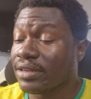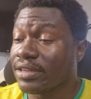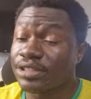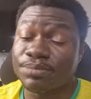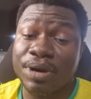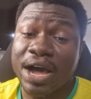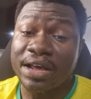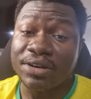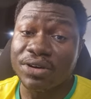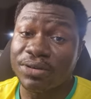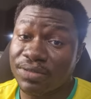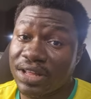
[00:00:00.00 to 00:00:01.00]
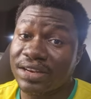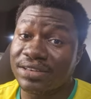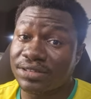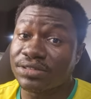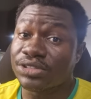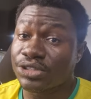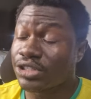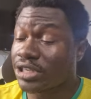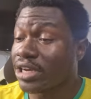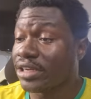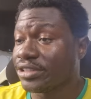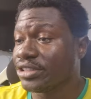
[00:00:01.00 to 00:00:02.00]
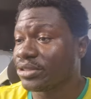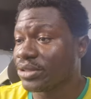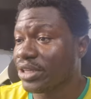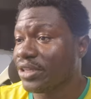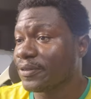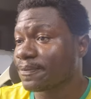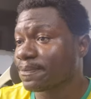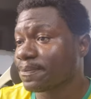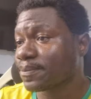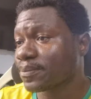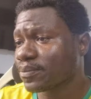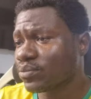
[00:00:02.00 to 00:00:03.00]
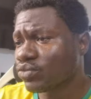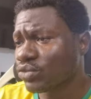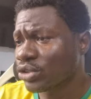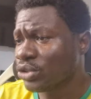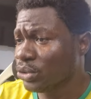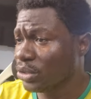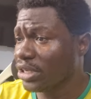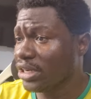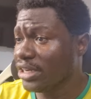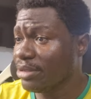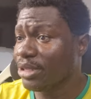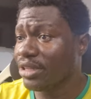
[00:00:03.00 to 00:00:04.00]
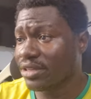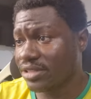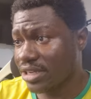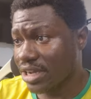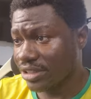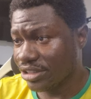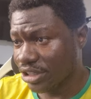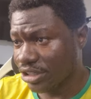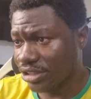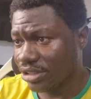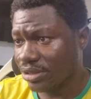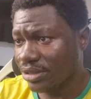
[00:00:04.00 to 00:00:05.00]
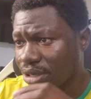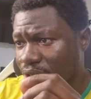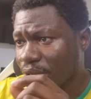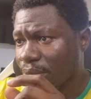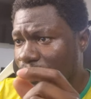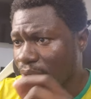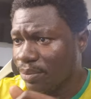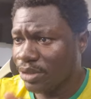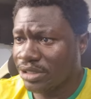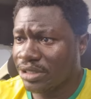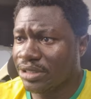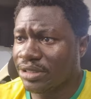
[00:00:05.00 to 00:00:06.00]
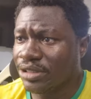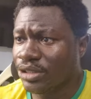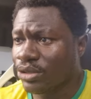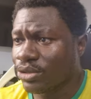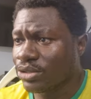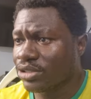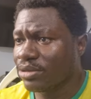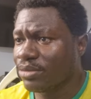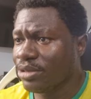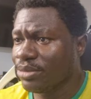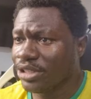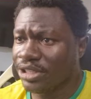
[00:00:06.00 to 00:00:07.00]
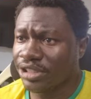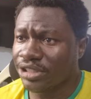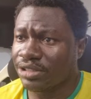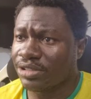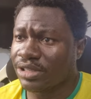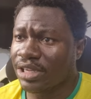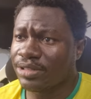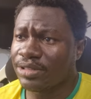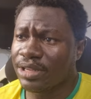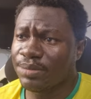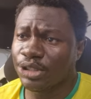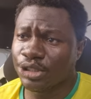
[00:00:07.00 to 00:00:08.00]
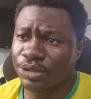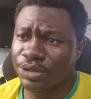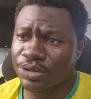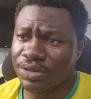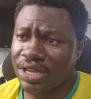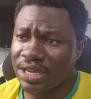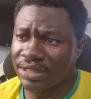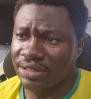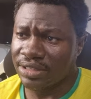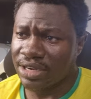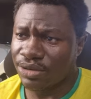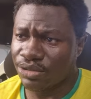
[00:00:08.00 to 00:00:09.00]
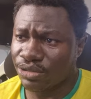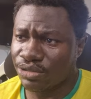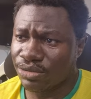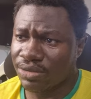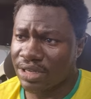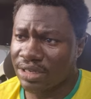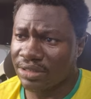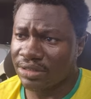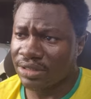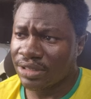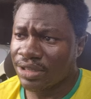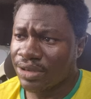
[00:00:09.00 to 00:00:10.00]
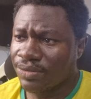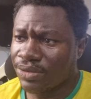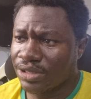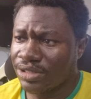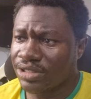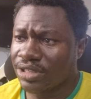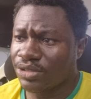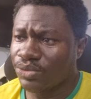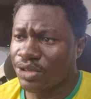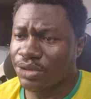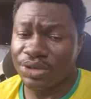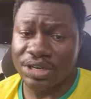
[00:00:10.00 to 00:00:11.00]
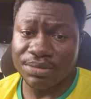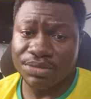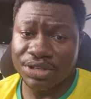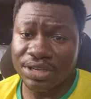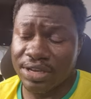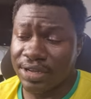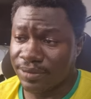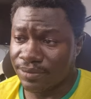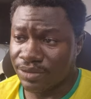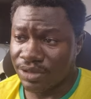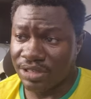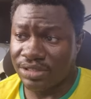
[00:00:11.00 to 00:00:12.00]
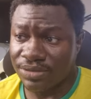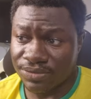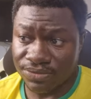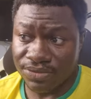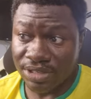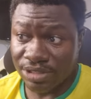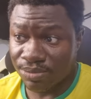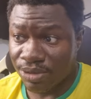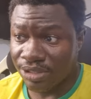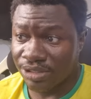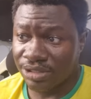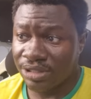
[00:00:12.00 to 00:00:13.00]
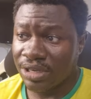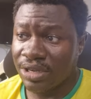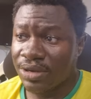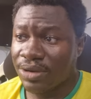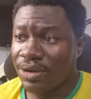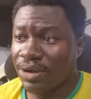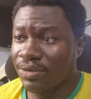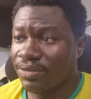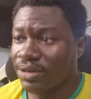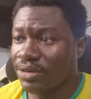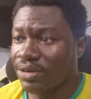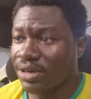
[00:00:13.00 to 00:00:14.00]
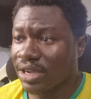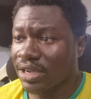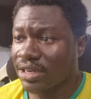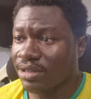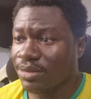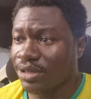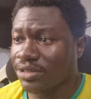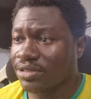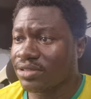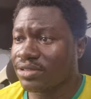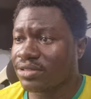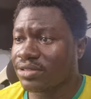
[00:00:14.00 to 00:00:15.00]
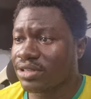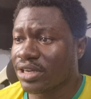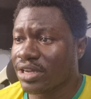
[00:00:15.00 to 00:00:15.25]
span of that search, okay? You can limit the search engine by putting, some limitations. Let me show you that, how to do that. For instance, when you come here, that's the first page of the Google Academics.